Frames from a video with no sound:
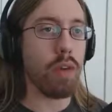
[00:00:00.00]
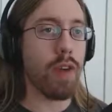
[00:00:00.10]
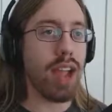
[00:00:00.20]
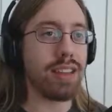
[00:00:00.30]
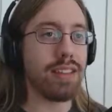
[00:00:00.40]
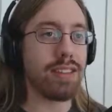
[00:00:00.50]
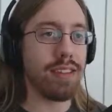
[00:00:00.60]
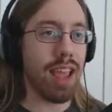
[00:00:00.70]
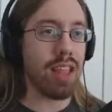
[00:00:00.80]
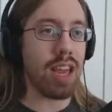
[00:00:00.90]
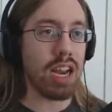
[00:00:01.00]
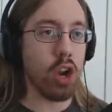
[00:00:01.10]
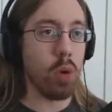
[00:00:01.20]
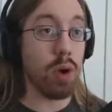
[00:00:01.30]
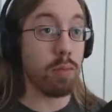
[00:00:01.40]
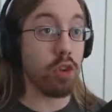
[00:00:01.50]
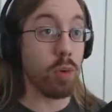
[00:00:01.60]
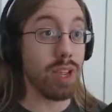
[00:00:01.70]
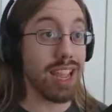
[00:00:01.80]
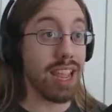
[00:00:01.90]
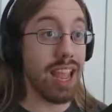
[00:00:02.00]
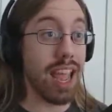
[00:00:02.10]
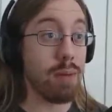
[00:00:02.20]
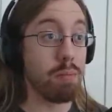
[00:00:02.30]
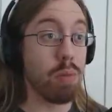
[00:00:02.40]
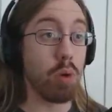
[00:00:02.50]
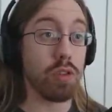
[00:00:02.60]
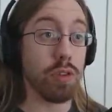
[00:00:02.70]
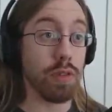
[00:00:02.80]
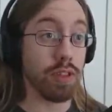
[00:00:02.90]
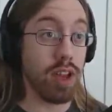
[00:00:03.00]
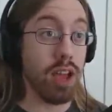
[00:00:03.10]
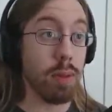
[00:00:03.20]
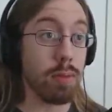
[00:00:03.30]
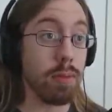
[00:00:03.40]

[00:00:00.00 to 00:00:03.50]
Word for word: if I'd say that I know what I'm doing most of the time.